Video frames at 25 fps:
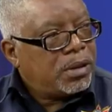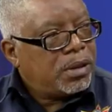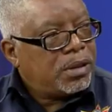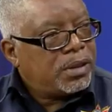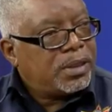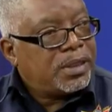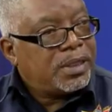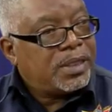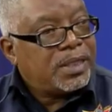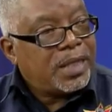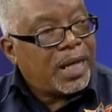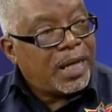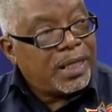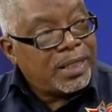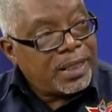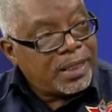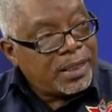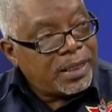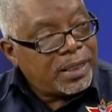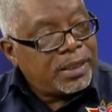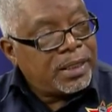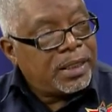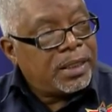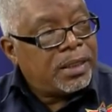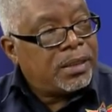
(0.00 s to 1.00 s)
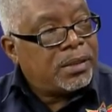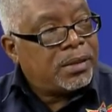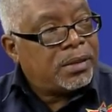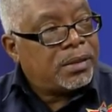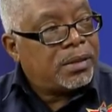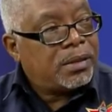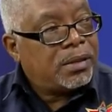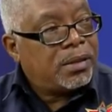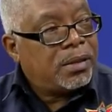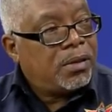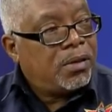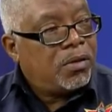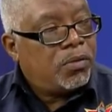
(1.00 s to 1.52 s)
sad as it
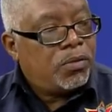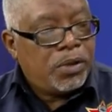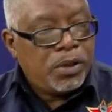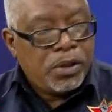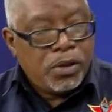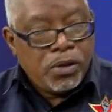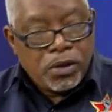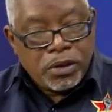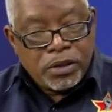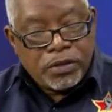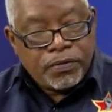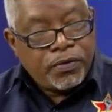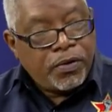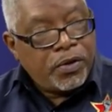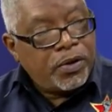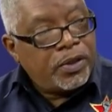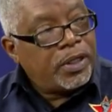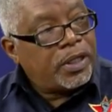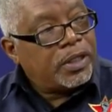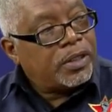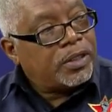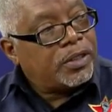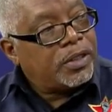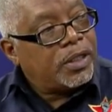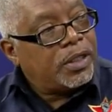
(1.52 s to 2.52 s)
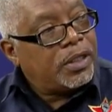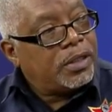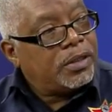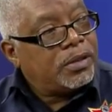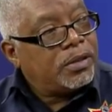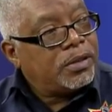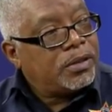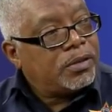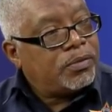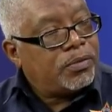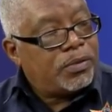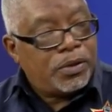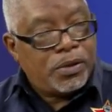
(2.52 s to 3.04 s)
is, we lost foreign
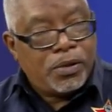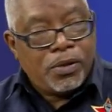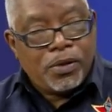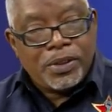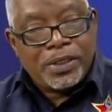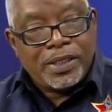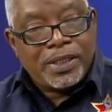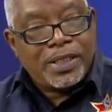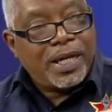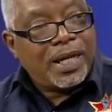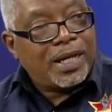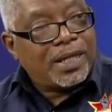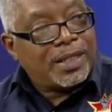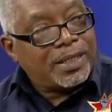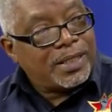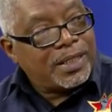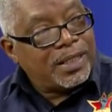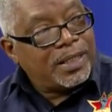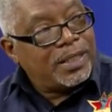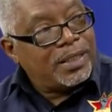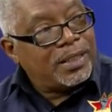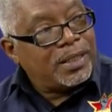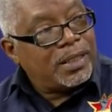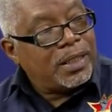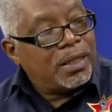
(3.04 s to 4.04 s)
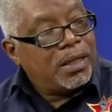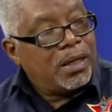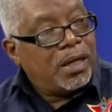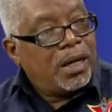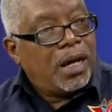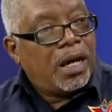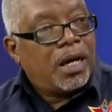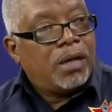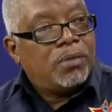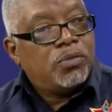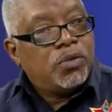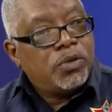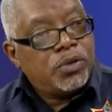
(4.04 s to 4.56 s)
exchange, we lost taxes,
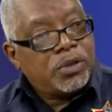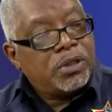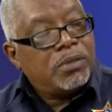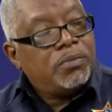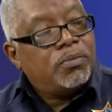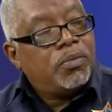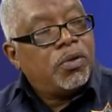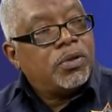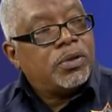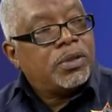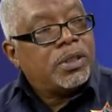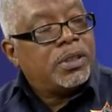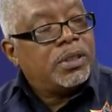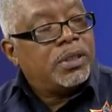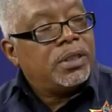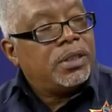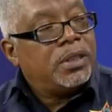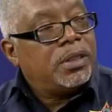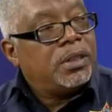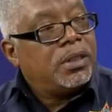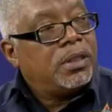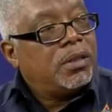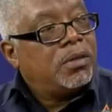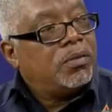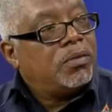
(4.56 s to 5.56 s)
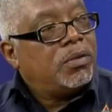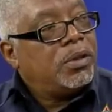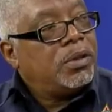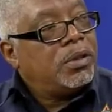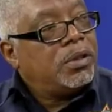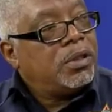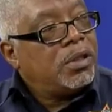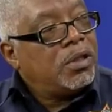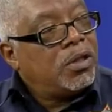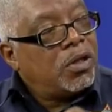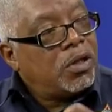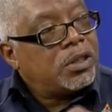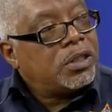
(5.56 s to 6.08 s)
and most importantly,
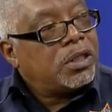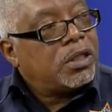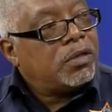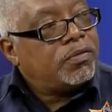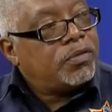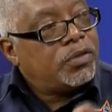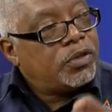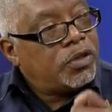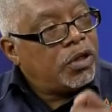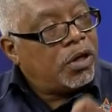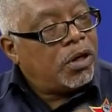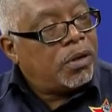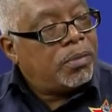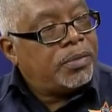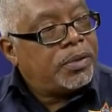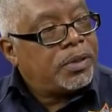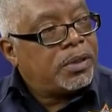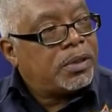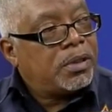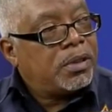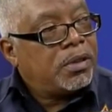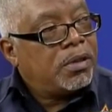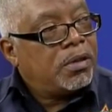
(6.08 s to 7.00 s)
the loss of jobs.